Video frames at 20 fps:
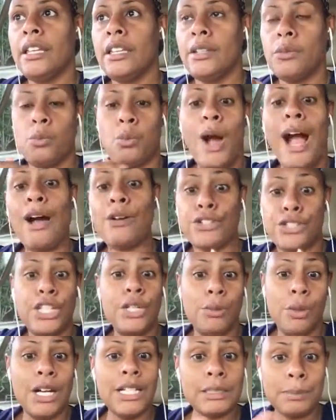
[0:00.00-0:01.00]
while
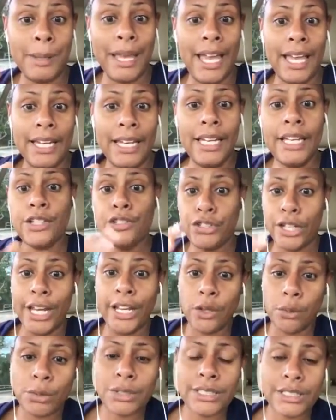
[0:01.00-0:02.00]
she was petty and
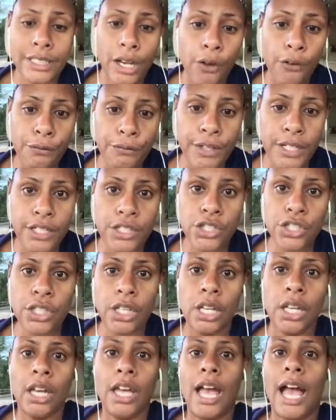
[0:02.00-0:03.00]
Jada was selfish,
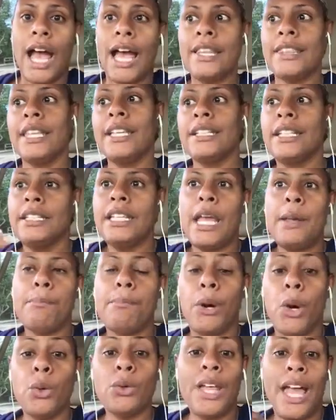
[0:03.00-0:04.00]
I think that they
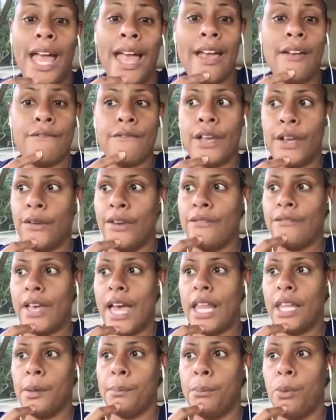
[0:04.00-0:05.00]
both have very
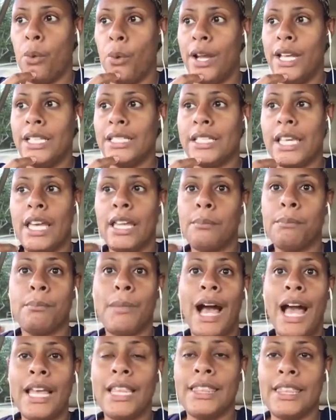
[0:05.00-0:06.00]
valid points. And
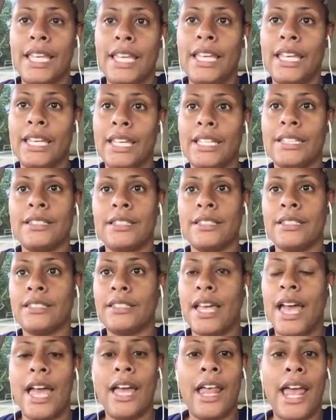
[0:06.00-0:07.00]
my thing is
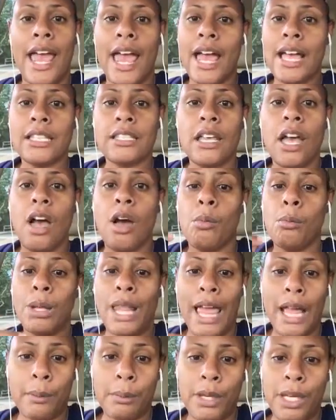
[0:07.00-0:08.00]
that as
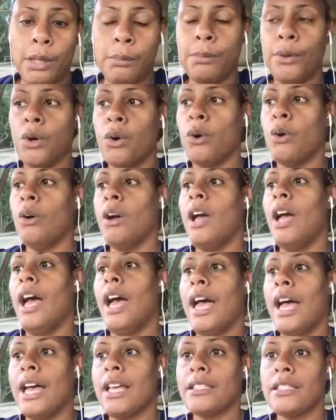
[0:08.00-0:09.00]
black people,
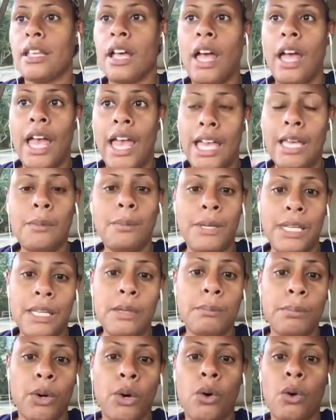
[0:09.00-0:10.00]
as a
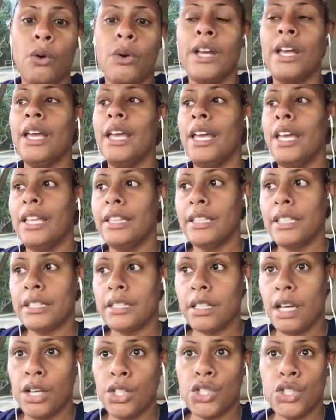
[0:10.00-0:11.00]
people in
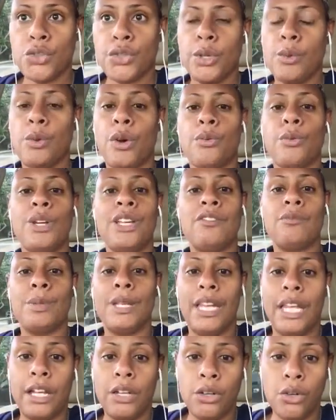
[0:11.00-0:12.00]
this country where we've
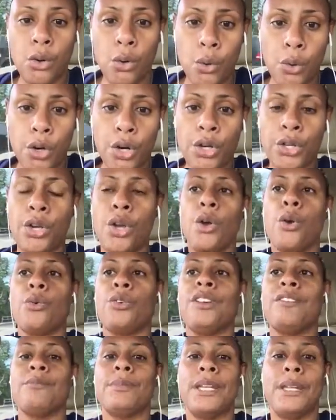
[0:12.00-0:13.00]
been ignored,
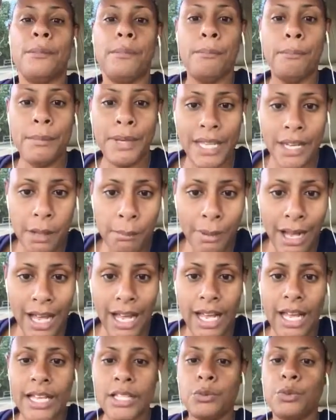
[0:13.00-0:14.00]
we've been
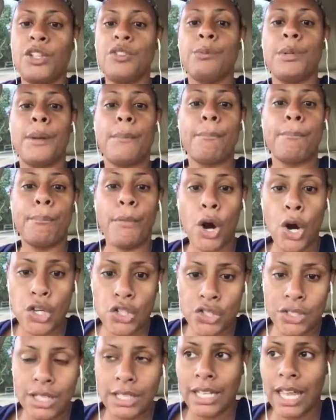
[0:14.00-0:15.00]
minimized, we've been
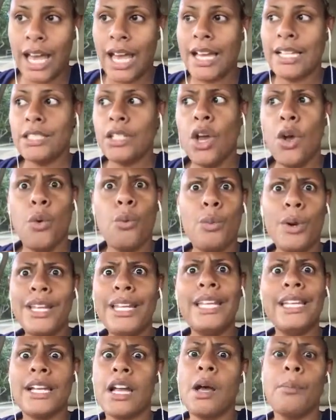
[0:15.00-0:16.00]
marginalized, we
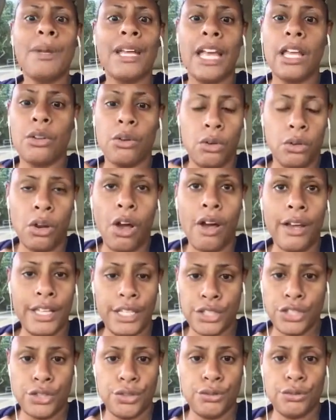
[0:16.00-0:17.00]
need to come together on all
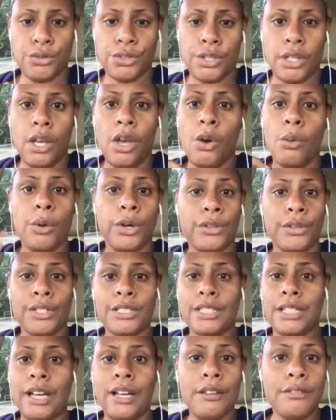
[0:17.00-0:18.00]
issues. Whether
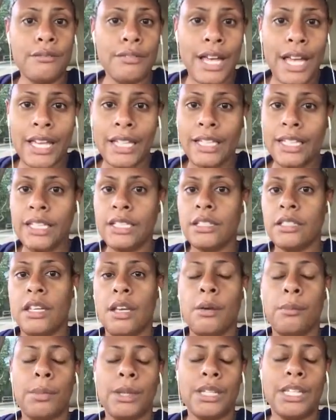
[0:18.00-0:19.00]
it's gun violence,
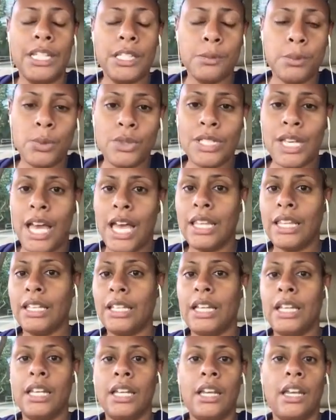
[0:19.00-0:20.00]
police
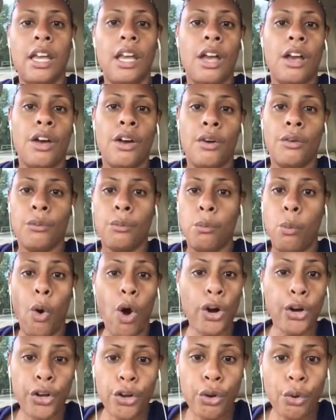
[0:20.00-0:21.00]
brutality,
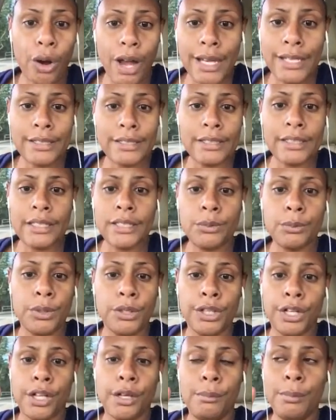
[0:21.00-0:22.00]
water crisis,
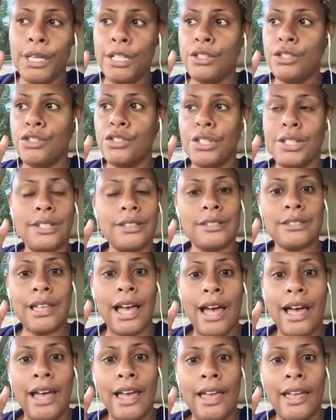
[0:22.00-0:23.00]
where they're committing
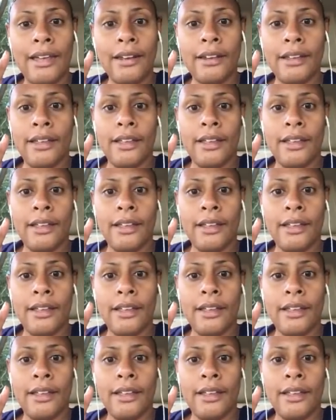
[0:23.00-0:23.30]
genocide